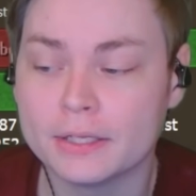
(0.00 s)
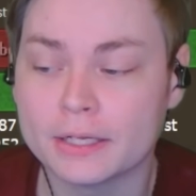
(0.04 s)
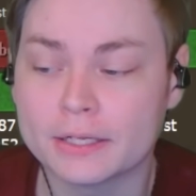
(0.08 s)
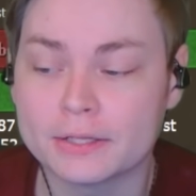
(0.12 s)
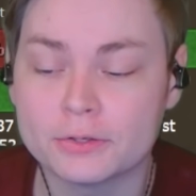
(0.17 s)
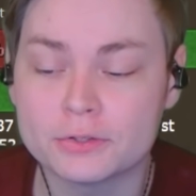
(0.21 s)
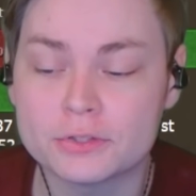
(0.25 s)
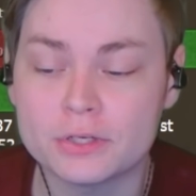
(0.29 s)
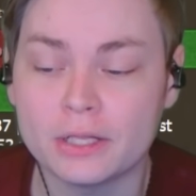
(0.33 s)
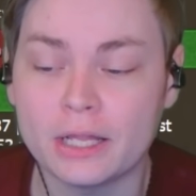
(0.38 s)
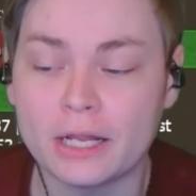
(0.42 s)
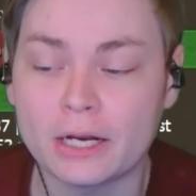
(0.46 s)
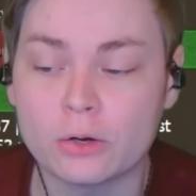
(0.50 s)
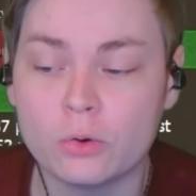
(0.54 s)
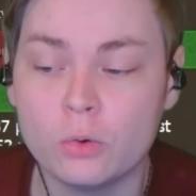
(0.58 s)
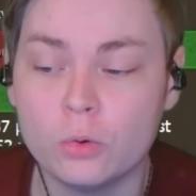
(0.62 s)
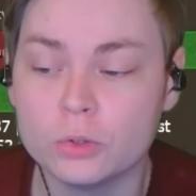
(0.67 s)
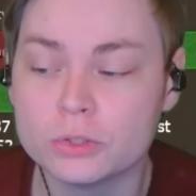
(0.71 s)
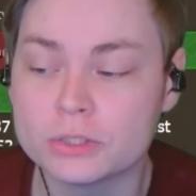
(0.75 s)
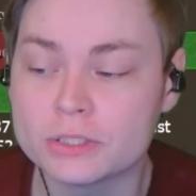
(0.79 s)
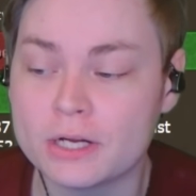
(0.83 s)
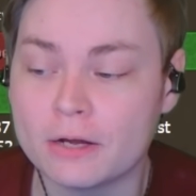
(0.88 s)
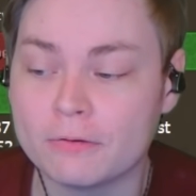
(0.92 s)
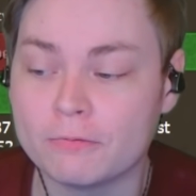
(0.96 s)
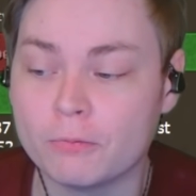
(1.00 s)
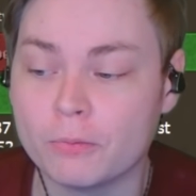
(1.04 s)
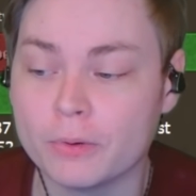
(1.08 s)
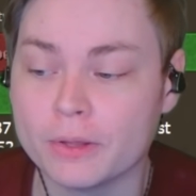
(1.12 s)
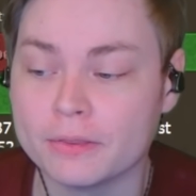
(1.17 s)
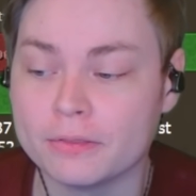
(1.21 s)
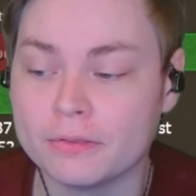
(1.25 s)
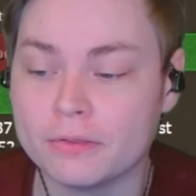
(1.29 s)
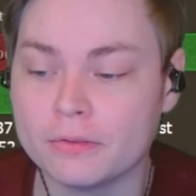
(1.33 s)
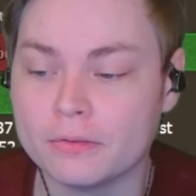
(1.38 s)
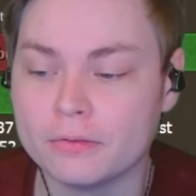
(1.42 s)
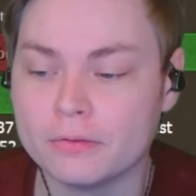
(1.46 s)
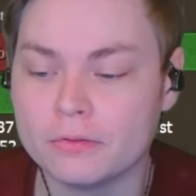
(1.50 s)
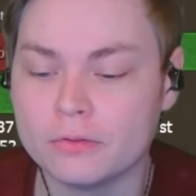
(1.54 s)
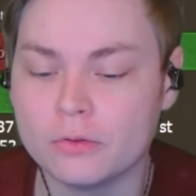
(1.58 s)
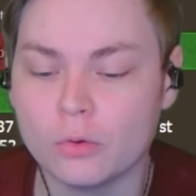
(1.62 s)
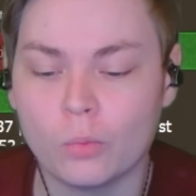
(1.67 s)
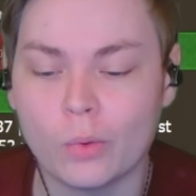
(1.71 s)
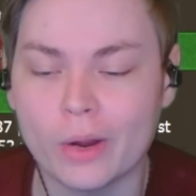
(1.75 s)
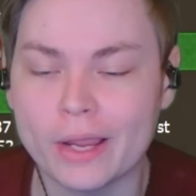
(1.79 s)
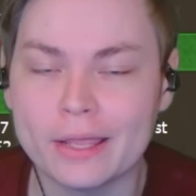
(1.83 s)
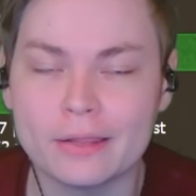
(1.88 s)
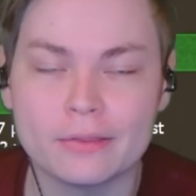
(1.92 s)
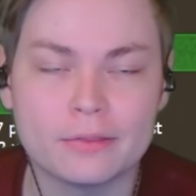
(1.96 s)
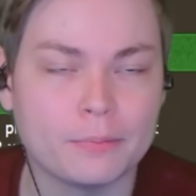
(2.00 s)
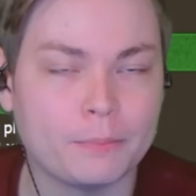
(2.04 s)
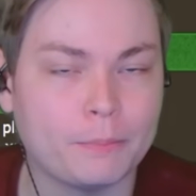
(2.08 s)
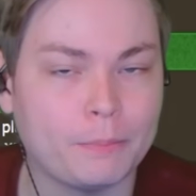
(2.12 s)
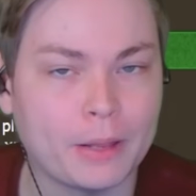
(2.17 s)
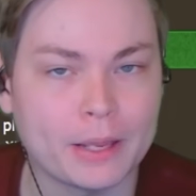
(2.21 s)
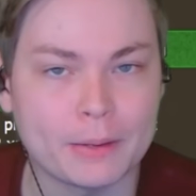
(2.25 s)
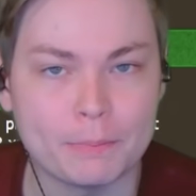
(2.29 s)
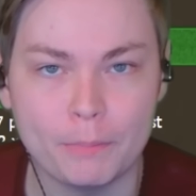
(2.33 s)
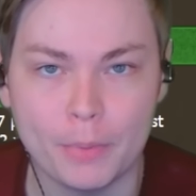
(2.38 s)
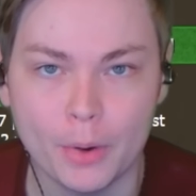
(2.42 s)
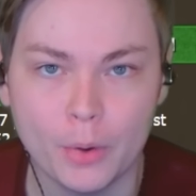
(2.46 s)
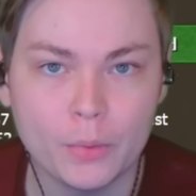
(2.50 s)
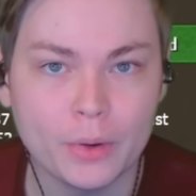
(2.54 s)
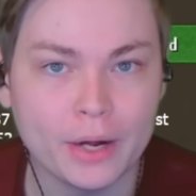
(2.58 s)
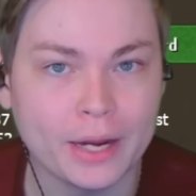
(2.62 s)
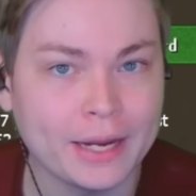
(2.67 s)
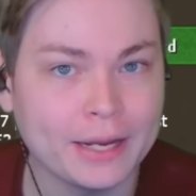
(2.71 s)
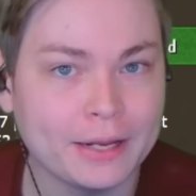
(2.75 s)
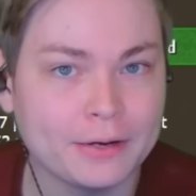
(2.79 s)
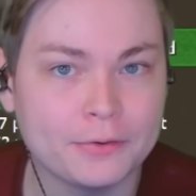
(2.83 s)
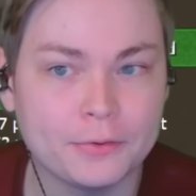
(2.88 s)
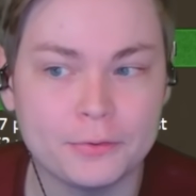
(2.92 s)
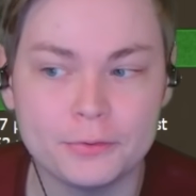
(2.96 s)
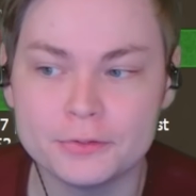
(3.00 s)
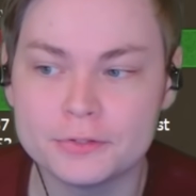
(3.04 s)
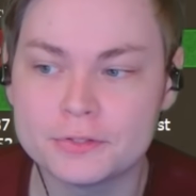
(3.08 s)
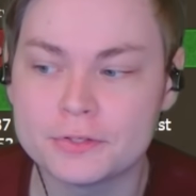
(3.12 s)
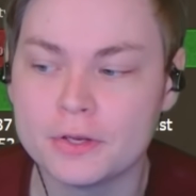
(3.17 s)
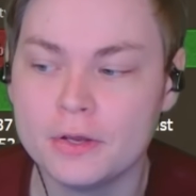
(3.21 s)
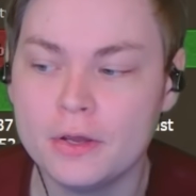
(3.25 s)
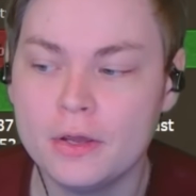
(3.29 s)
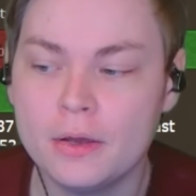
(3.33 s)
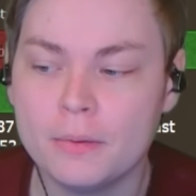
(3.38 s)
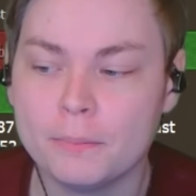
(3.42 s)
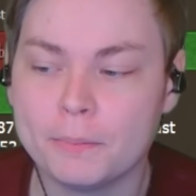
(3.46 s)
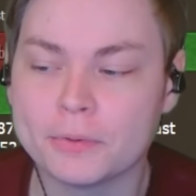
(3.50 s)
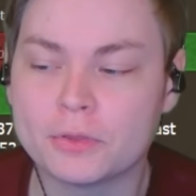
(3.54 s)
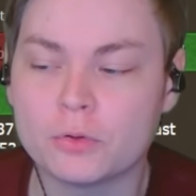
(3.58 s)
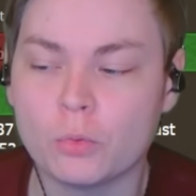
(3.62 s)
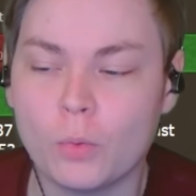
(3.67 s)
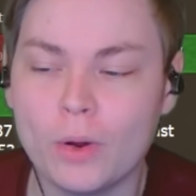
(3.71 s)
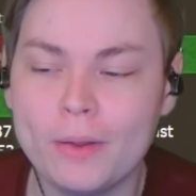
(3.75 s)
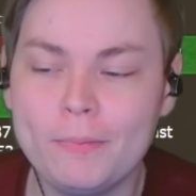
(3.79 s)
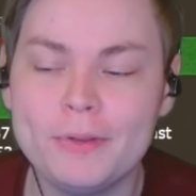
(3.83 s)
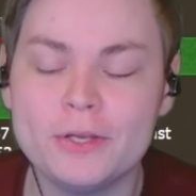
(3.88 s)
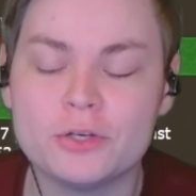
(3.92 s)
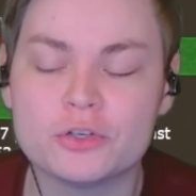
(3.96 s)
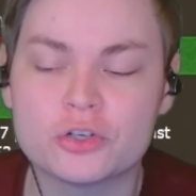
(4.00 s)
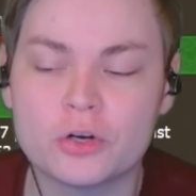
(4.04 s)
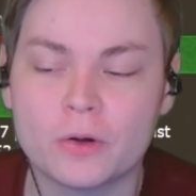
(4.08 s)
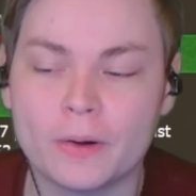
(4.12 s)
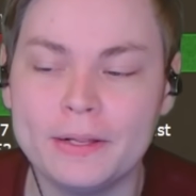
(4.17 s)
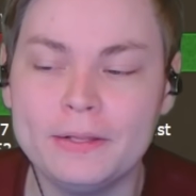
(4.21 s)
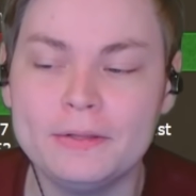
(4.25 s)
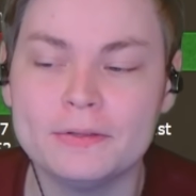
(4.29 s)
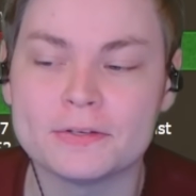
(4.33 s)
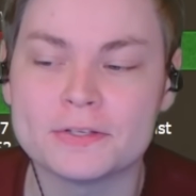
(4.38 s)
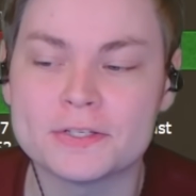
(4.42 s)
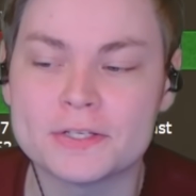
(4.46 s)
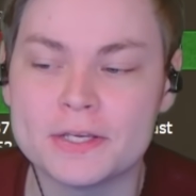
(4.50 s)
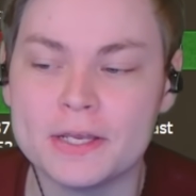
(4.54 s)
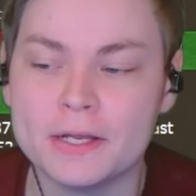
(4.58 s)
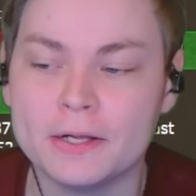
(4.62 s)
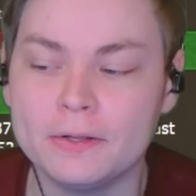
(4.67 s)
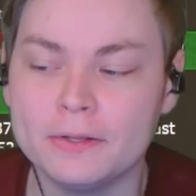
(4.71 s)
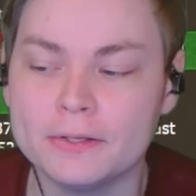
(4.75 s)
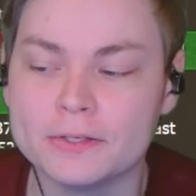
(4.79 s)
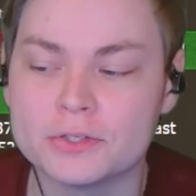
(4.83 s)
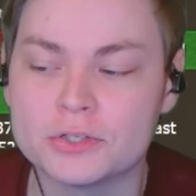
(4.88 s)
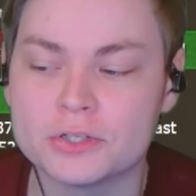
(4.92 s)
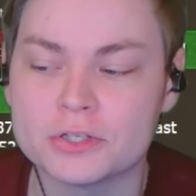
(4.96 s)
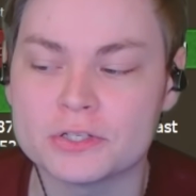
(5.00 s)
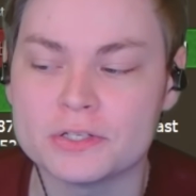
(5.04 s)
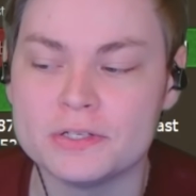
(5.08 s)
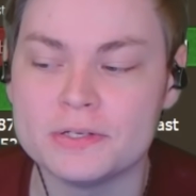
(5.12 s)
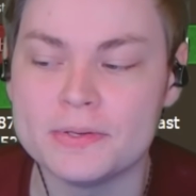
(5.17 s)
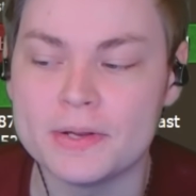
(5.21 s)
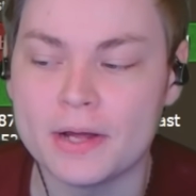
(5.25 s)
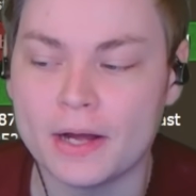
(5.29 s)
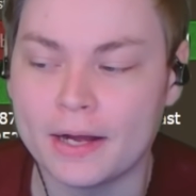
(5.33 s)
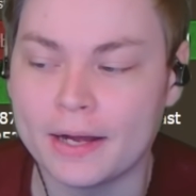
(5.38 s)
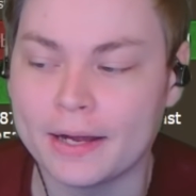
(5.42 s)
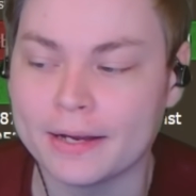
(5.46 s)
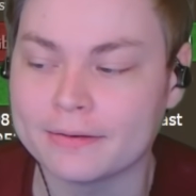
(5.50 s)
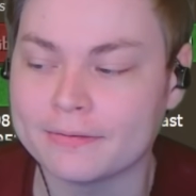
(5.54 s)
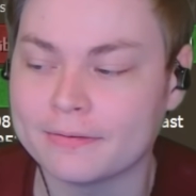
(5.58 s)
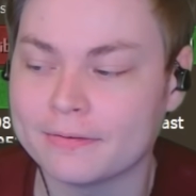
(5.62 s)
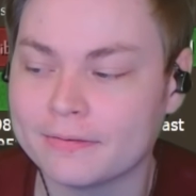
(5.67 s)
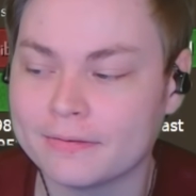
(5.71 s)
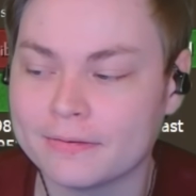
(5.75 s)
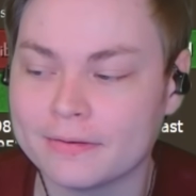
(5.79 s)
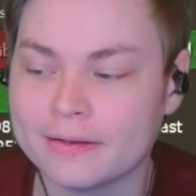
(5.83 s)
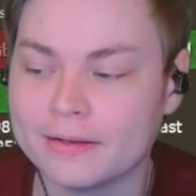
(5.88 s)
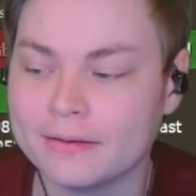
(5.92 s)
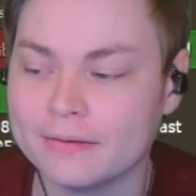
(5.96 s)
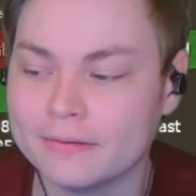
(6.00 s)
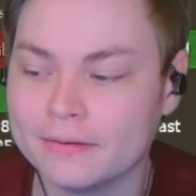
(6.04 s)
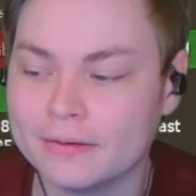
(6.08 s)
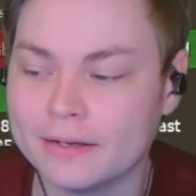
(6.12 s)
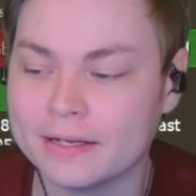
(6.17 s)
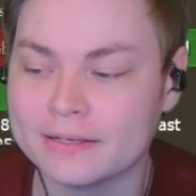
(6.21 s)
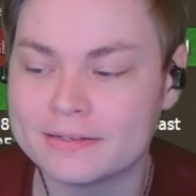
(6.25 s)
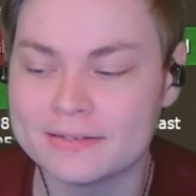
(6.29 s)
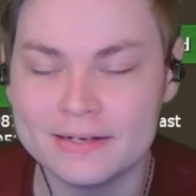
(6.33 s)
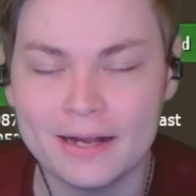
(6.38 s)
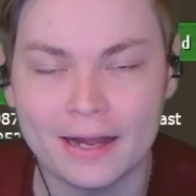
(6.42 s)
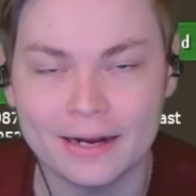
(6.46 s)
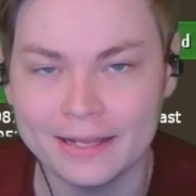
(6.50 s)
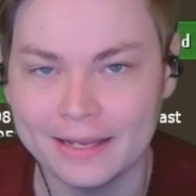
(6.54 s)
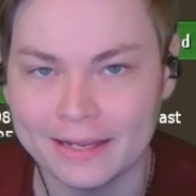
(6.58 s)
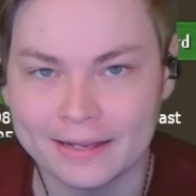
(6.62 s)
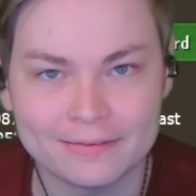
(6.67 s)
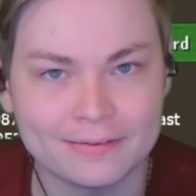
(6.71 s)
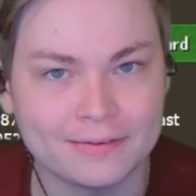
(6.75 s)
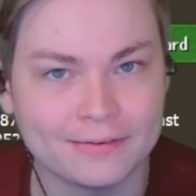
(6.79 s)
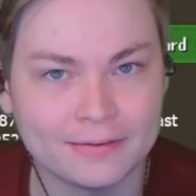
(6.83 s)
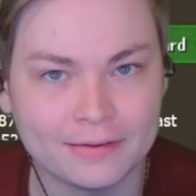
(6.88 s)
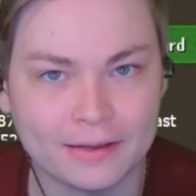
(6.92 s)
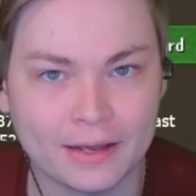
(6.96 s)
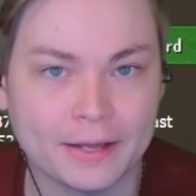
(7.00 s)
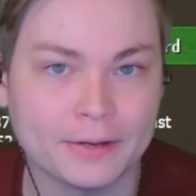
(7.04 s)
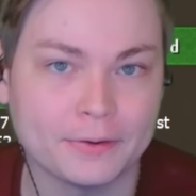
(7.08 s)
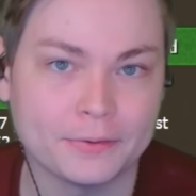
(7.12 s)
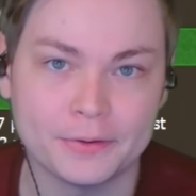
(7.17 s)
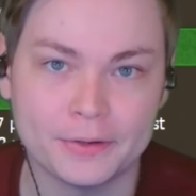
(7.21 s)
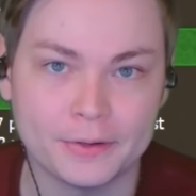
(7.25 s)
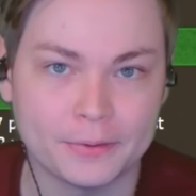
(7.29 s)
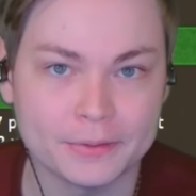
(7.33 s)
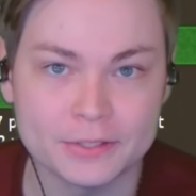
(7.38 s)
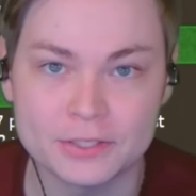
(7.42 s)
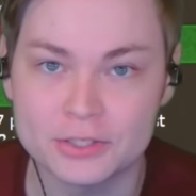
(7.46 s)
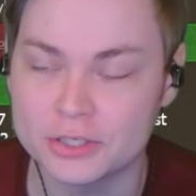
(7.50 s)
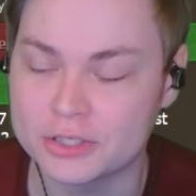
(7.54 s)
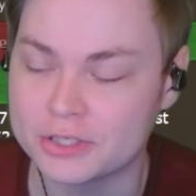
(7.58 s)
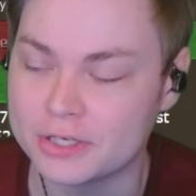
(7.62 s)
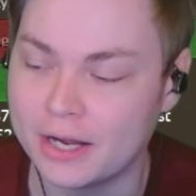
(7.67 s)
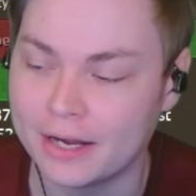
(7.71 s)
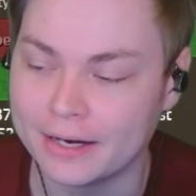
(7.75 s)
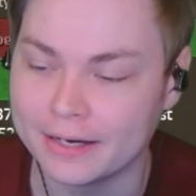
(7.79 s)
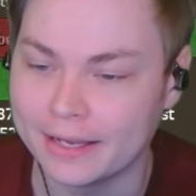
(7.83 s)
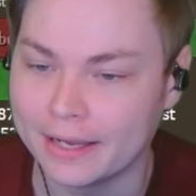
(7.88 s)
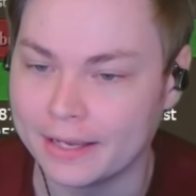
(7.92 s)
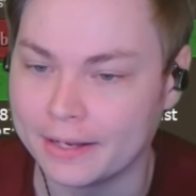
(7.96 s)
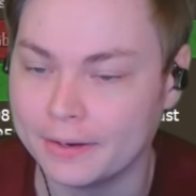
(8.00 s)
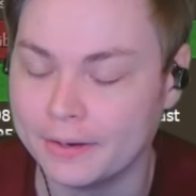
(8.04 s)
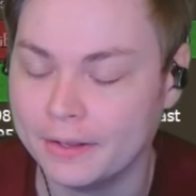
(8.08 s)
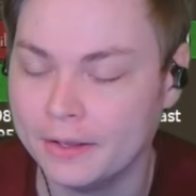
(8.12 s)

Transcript: Like there's a lot of cool stuff with the way the like boat handles, but the way we train the skill is just not, it's not it. I don't know. It's just not it.